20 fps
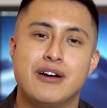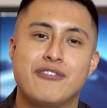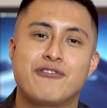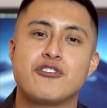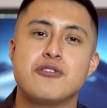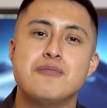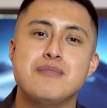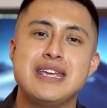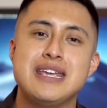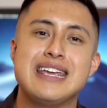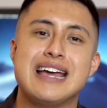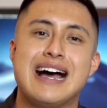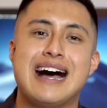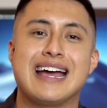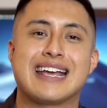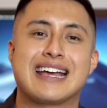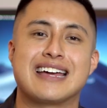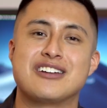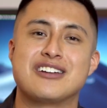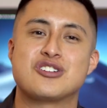But for me,
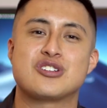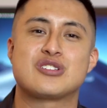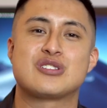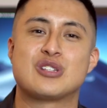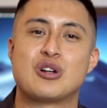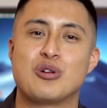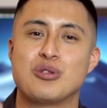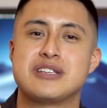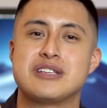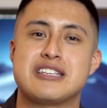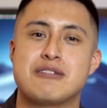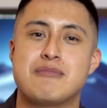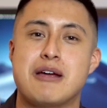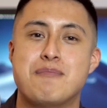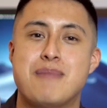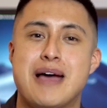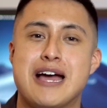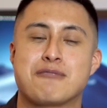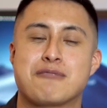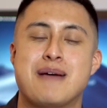I kind of just throw this in my
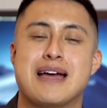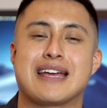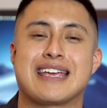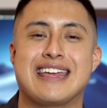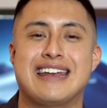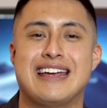backpack,